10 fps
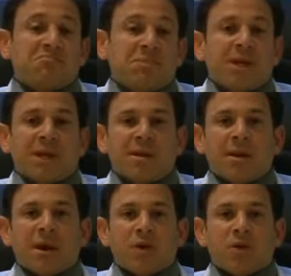It can
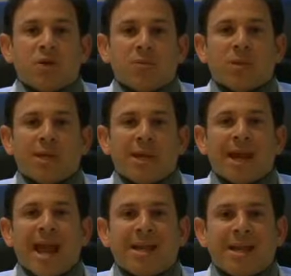occur really at
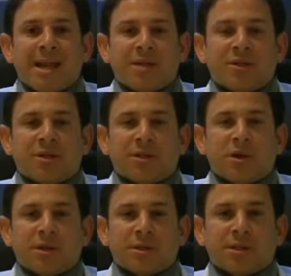any age in
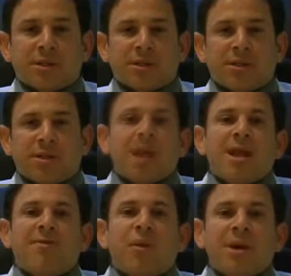adults.
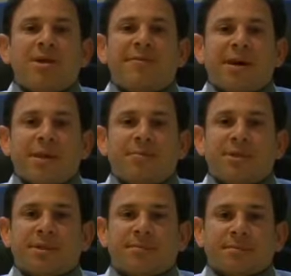If one
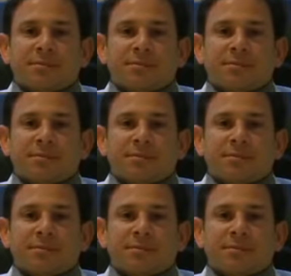develops